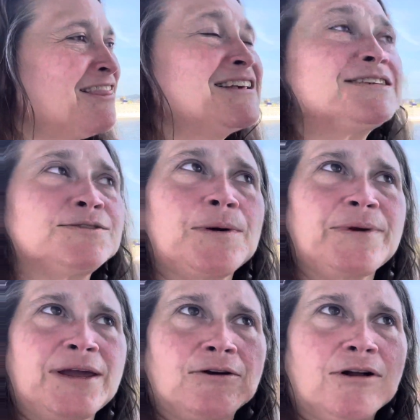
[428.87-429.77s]
this is what
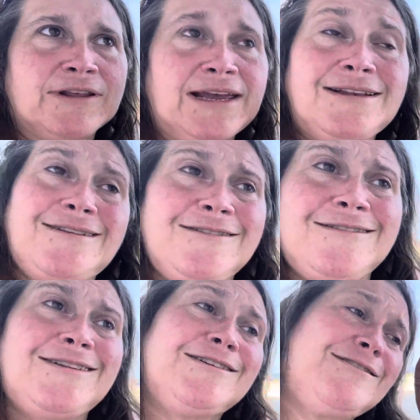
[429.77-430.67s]
we hear all day.
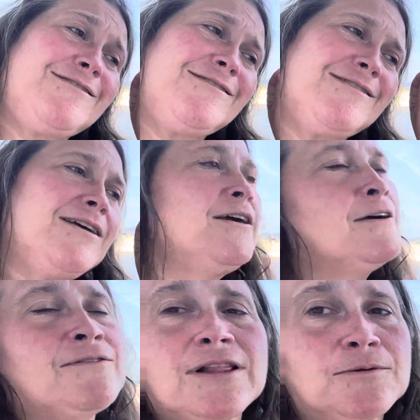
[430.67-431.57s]
Doon, doon,
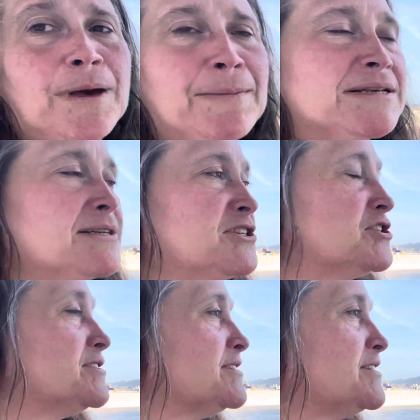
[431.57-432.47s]
followed by
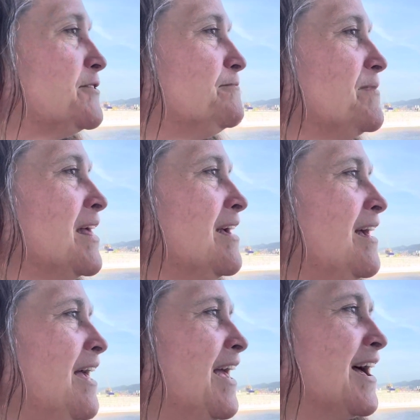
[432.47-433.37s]
messages. So,
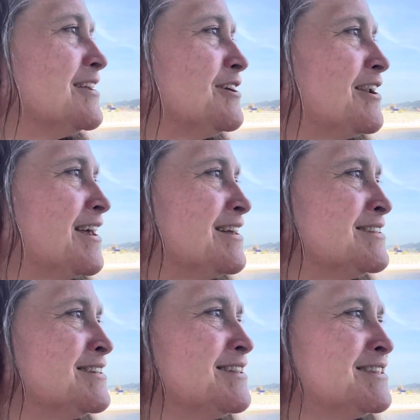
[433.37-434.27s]
and, uh, and I can
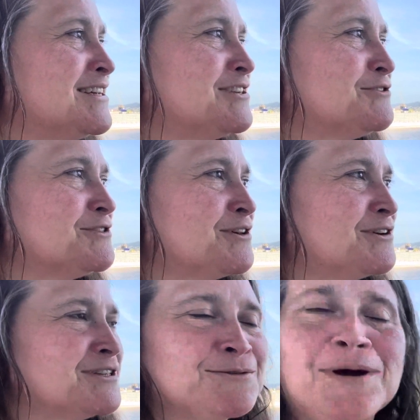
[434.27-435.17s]
see the Tinder's
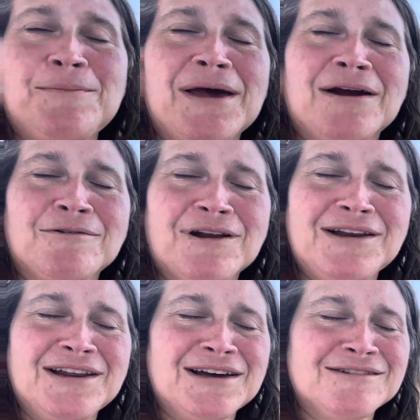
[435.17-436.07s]
on its way back
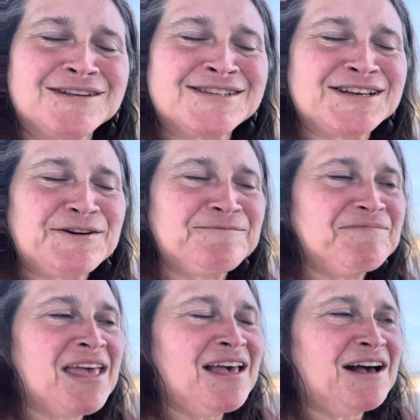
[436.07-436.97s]
right now. So,
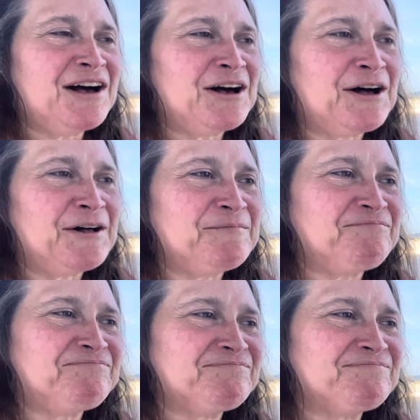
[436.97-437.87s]

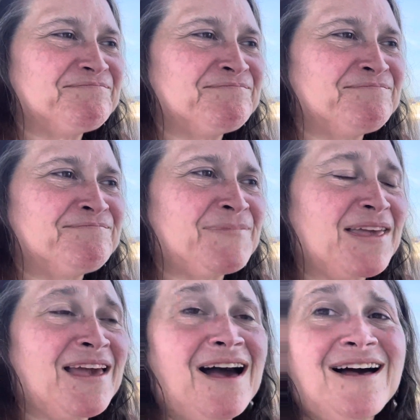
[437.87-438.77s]
um,
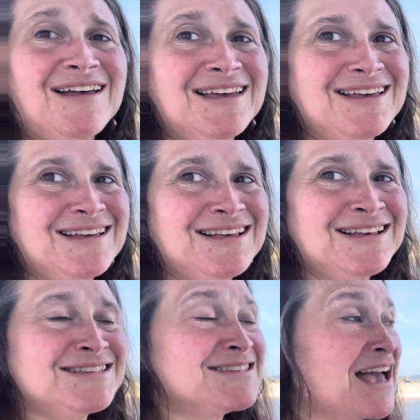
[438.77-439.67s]
but yeah,
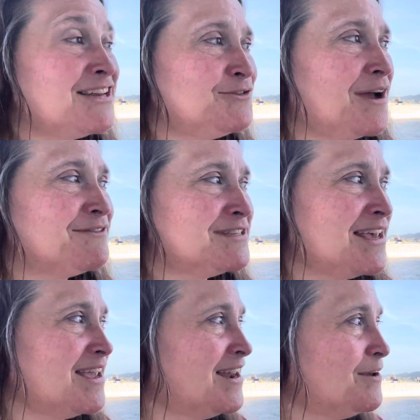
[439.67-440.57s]
this is, I do have to
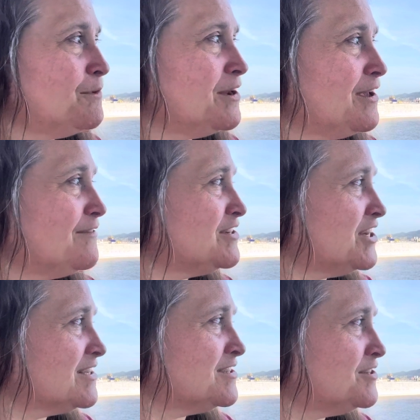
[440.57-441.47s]
say, anyone you have a
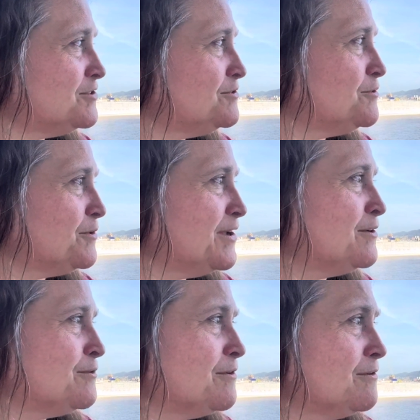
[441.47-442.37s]
chance to do the Greek
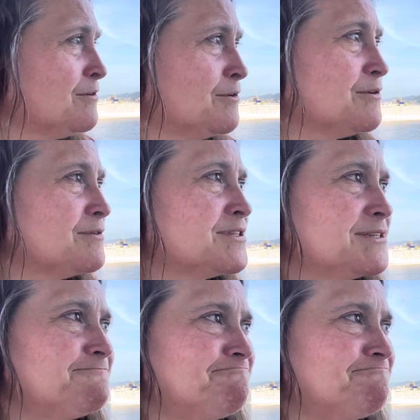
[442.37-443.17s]
cru cruise,